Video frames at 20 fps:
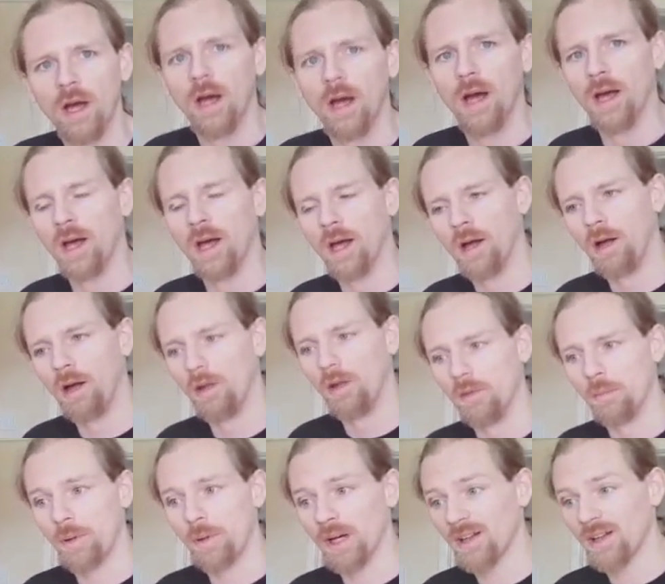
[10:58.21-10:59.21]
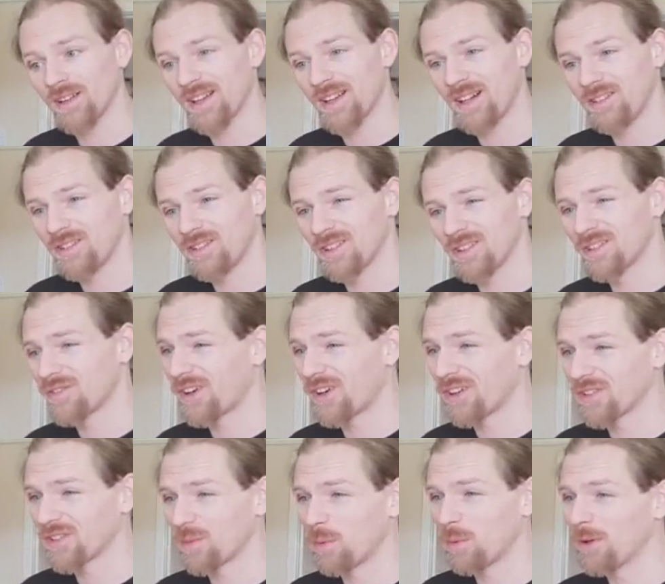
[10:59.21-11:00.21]
The bathhouse, as far
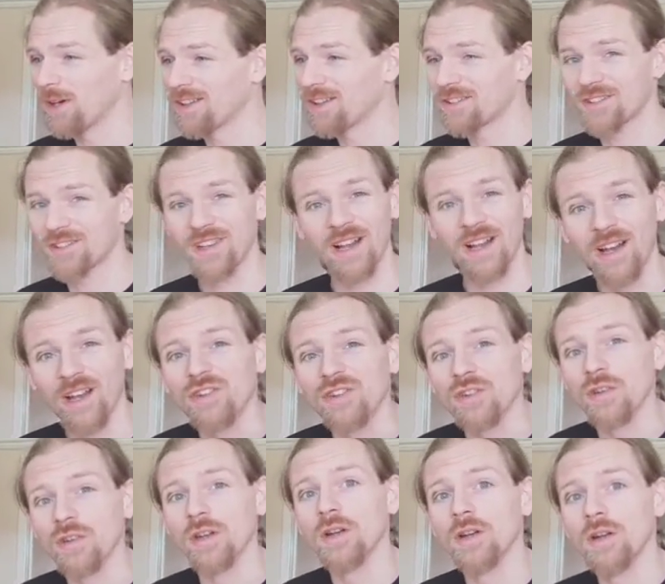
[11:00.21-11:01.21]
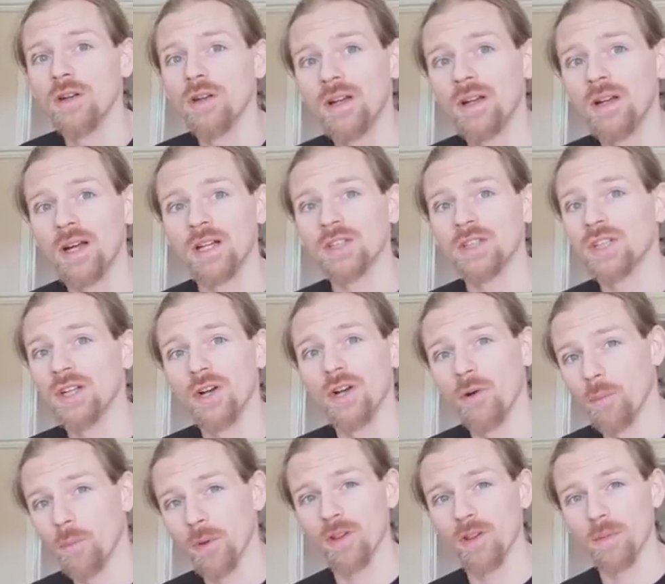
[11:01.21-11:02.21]
as I'm aware, still isn't actually
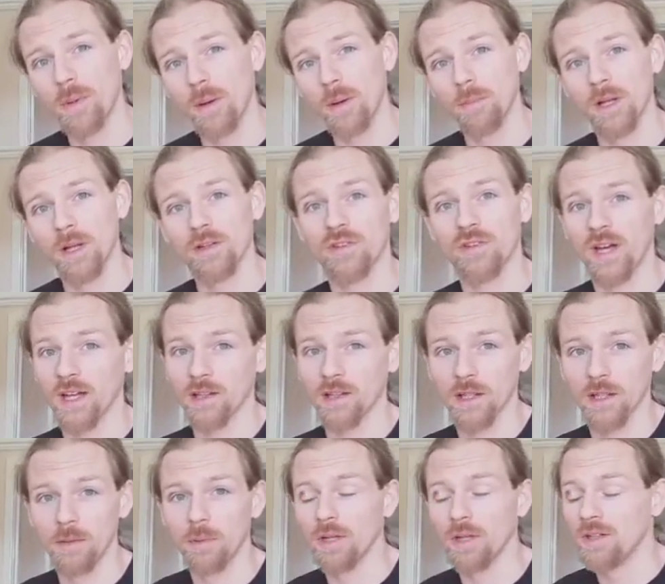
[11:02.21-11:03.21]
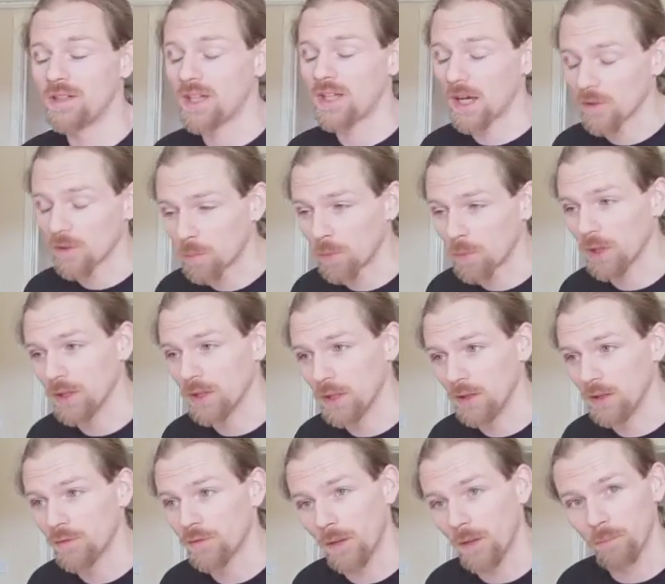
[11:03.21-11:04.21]
open to the public, sadly, but it desperately
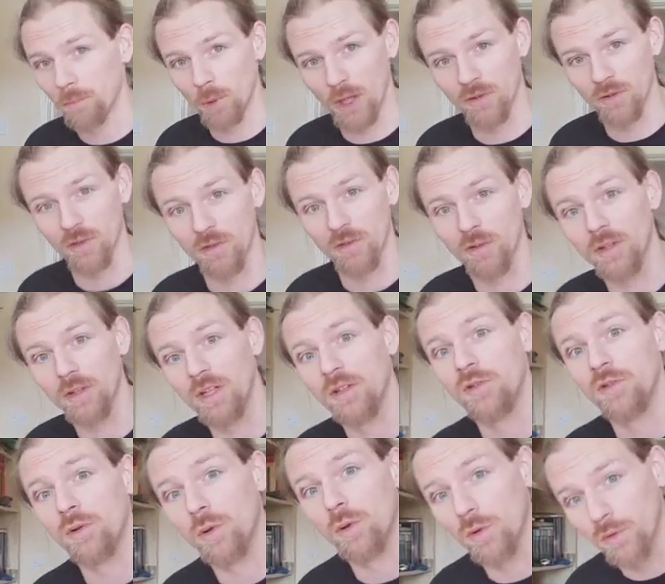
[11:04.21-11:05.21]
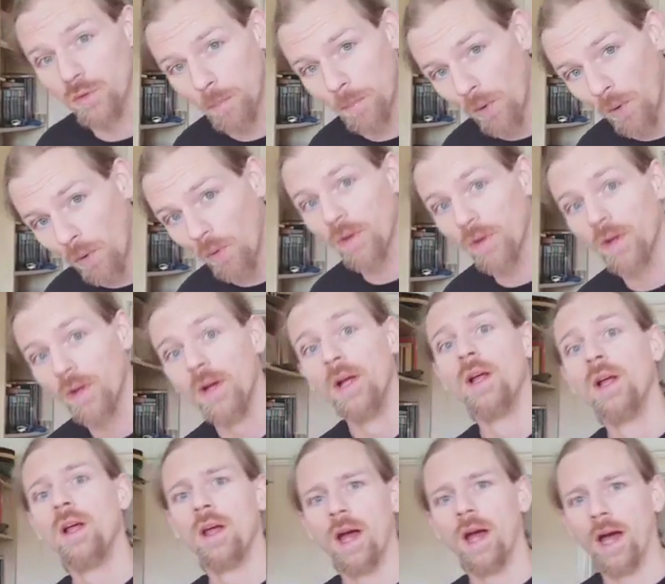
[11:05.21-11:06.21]
needs fundraising, so it needs your support
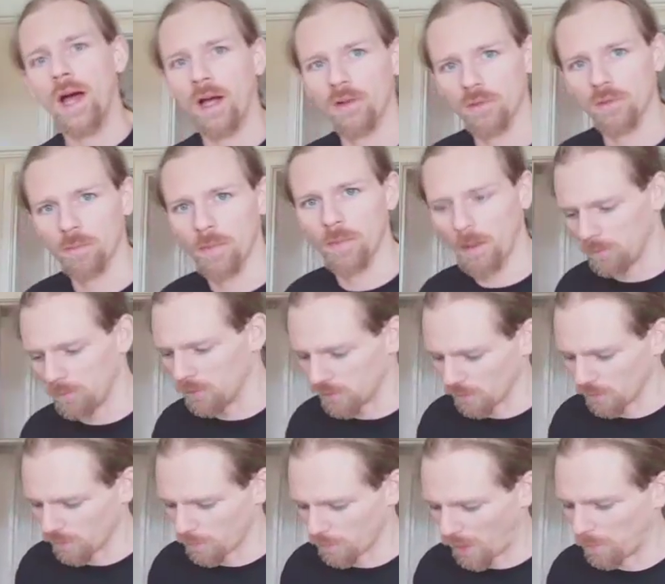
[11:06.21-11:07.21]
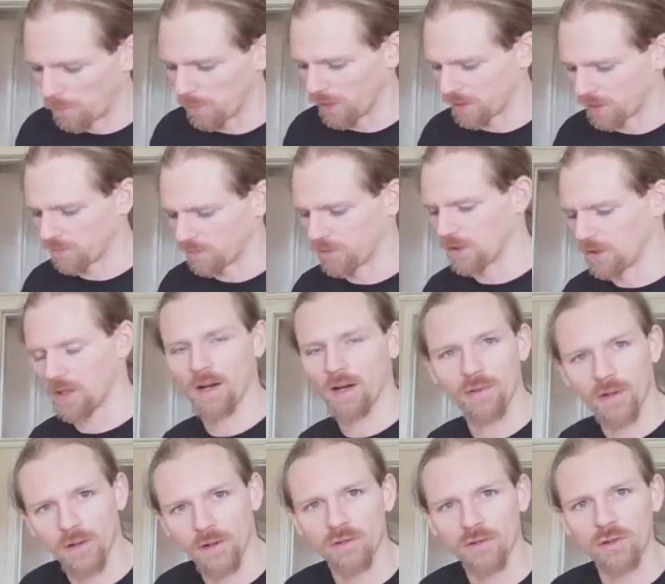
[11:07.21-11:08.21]
as members of the public, if you love
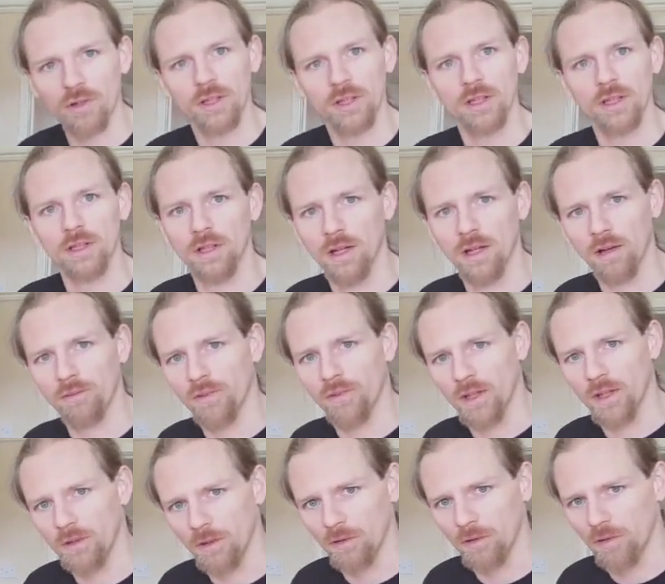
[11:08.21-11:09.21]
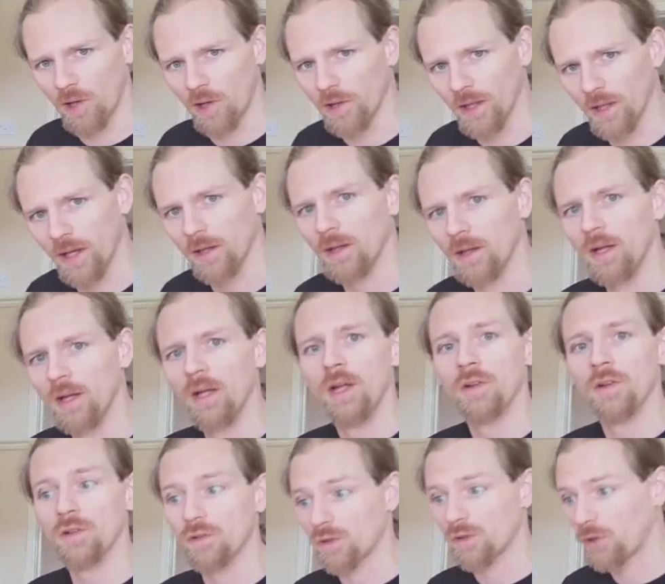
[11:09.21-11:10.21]
history and you love venues like that,
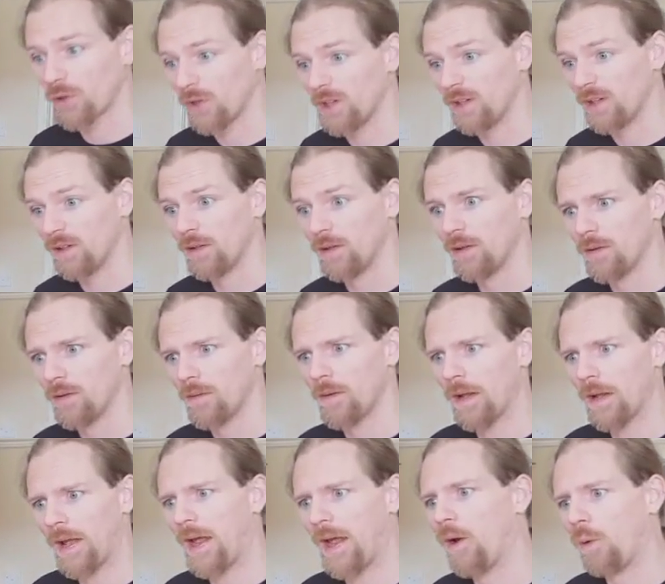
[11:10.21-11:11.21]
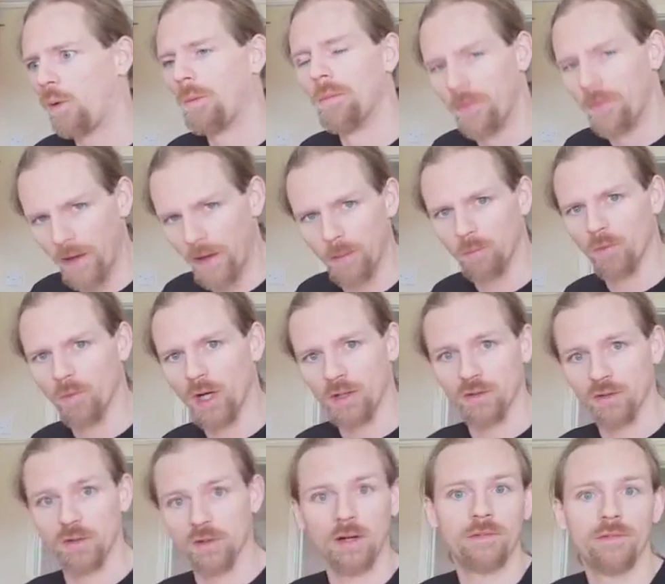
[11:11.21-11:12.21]
to try and help them
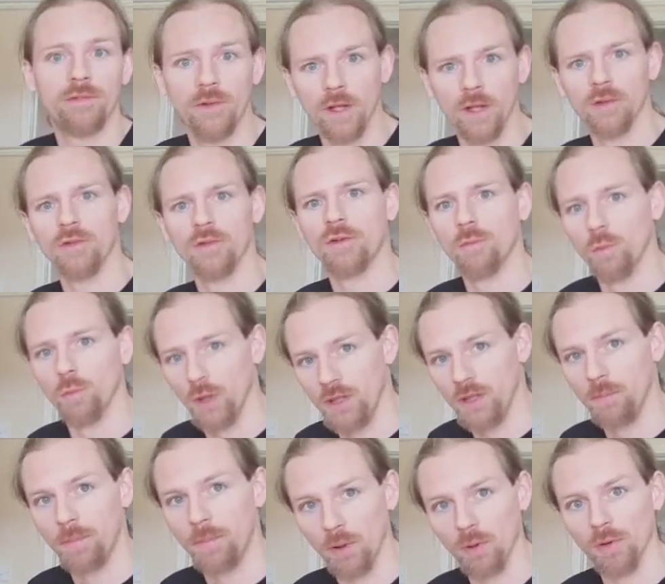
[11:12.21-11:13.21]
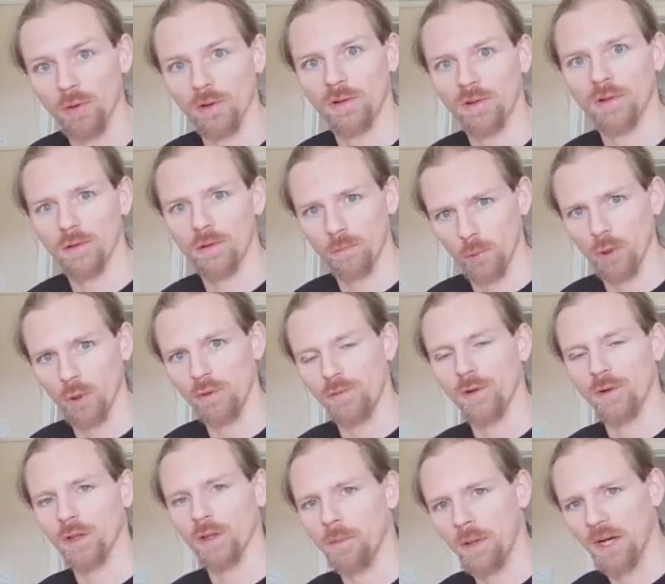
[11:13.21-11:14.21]
raise enough funds to rebuild the roof
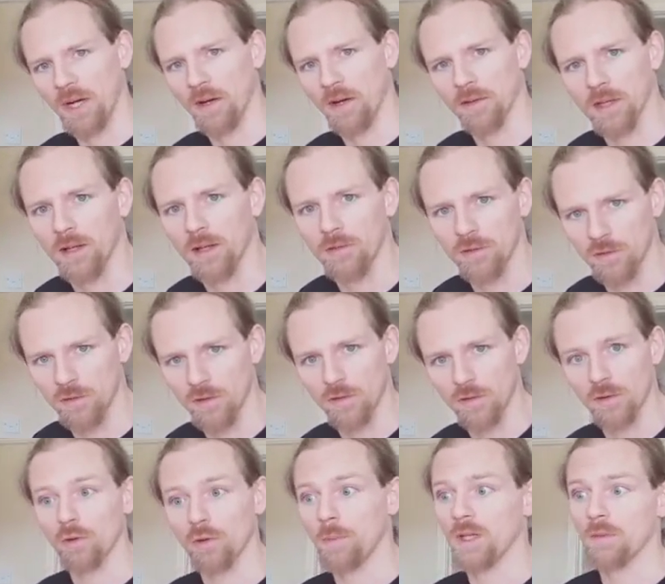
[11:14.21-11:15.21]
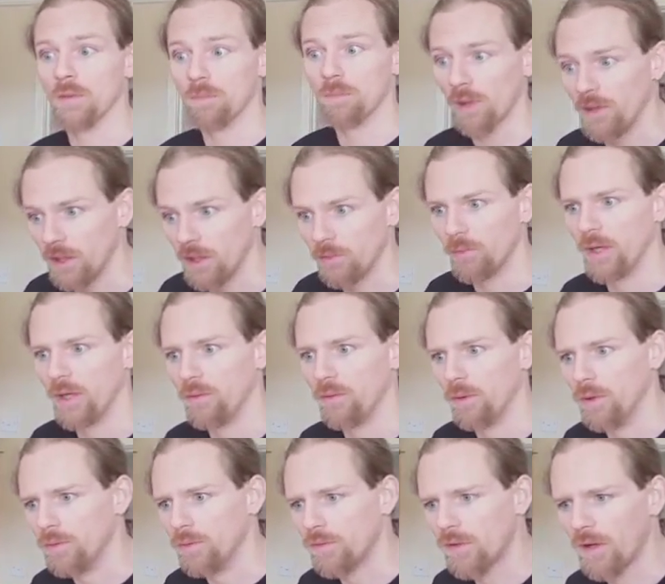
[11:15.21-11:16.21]
on the bathhouse, because it's got to be completely
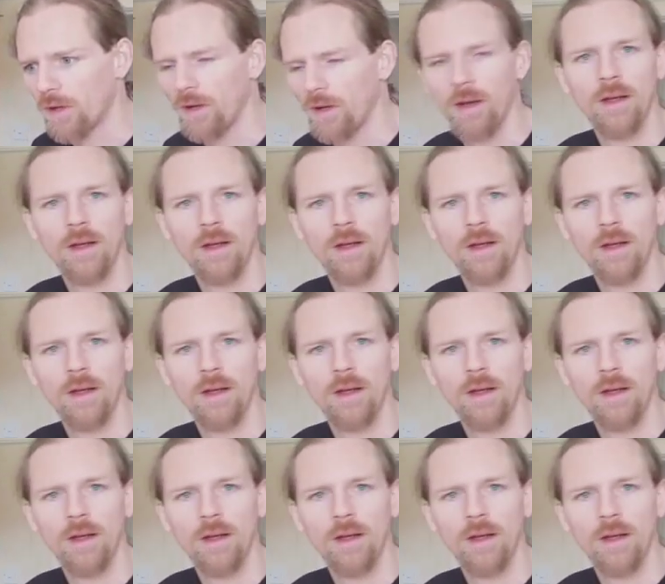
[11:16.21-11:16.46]
re-roofed.